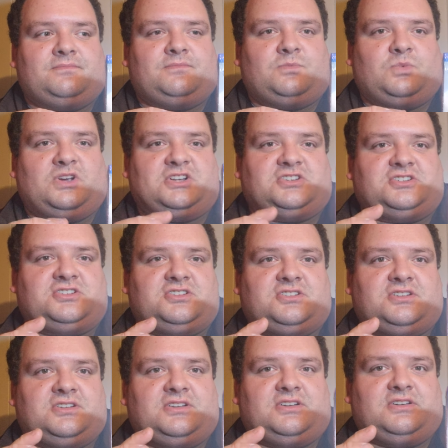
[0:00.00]
which
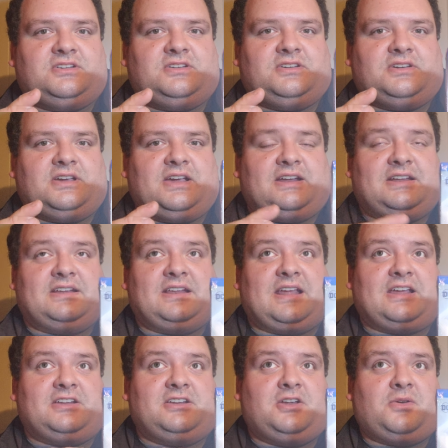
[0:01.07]
I did
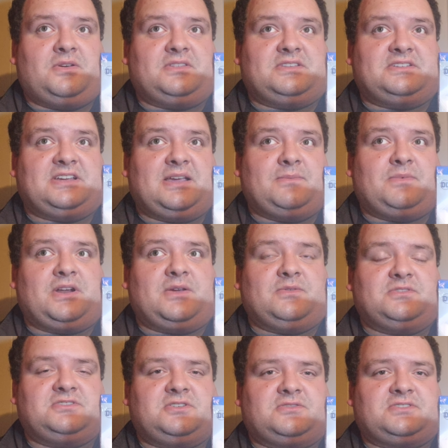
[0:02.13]
not know at the time when I
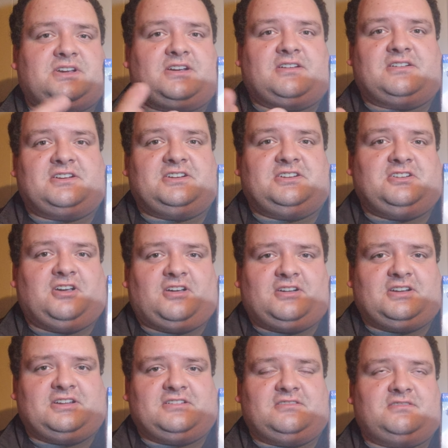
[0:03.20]
was so tired and
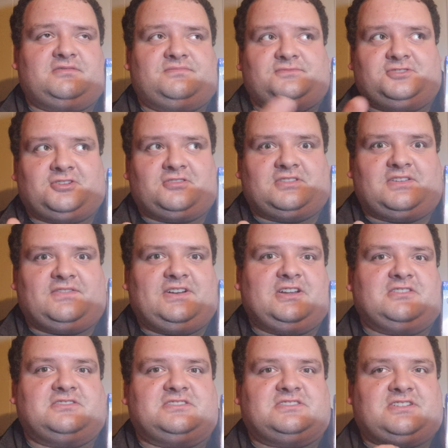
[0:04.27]
yawning during the
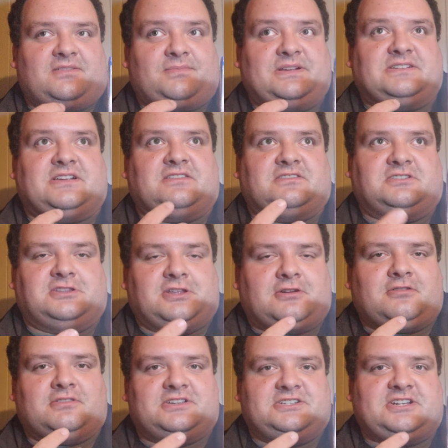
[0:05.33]
videos and stuff, because I was
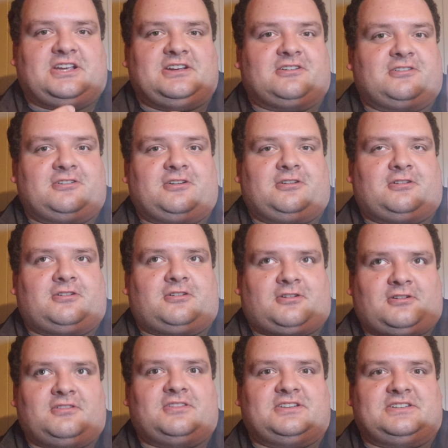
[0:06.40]
literally tired
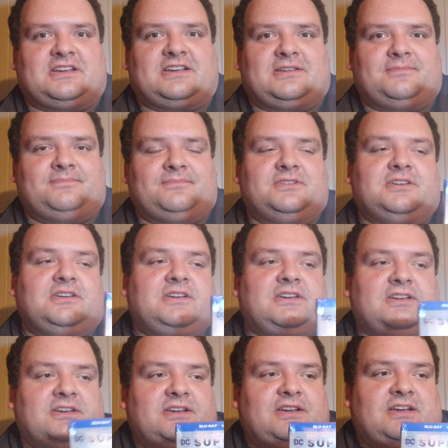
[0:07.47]
all the time.
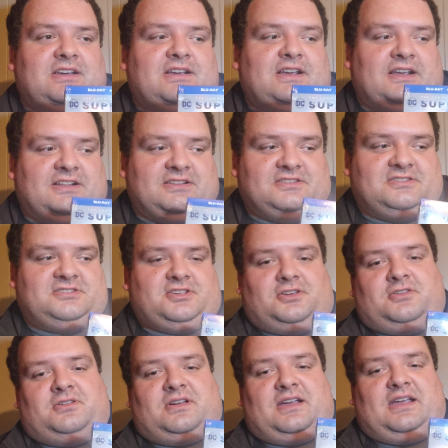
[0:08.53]
And
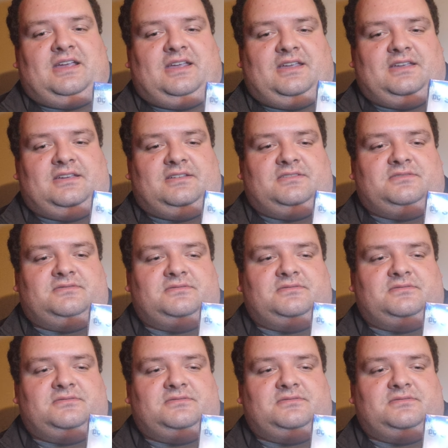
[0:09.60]
so I